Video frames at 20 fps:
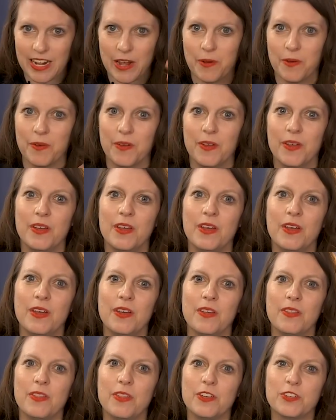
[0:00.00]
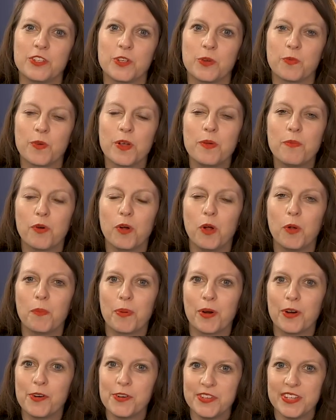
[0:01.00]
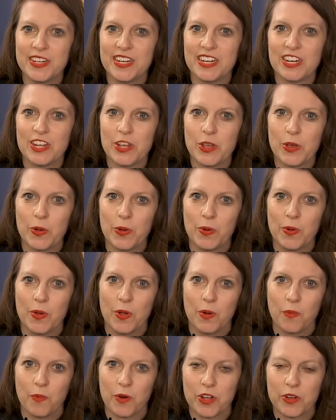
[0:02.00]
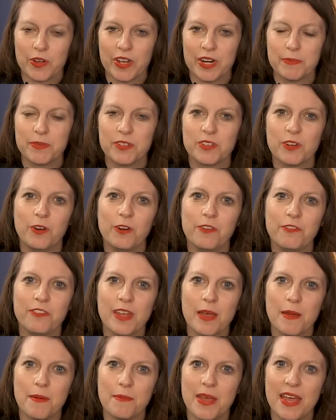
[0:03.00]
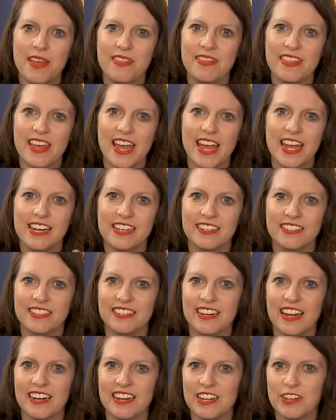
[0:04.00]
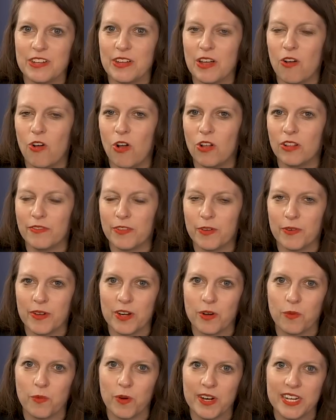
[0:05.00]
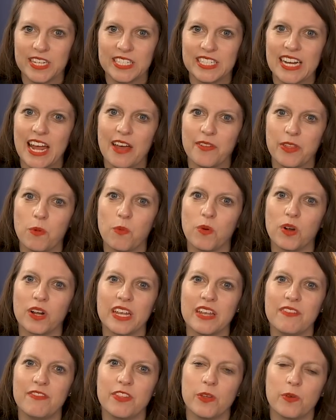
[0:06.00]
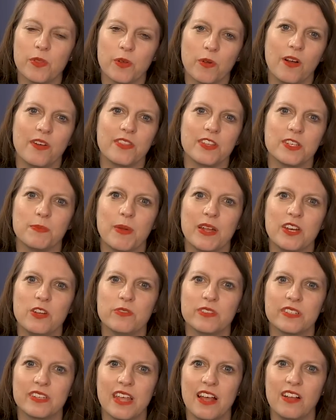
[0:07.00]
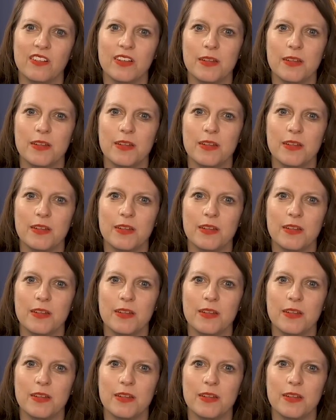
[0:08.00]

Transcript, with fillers: know, the cerebral person in you, where you can observe them and then study all of their inner workings and how they work, even though they're on this minute scale.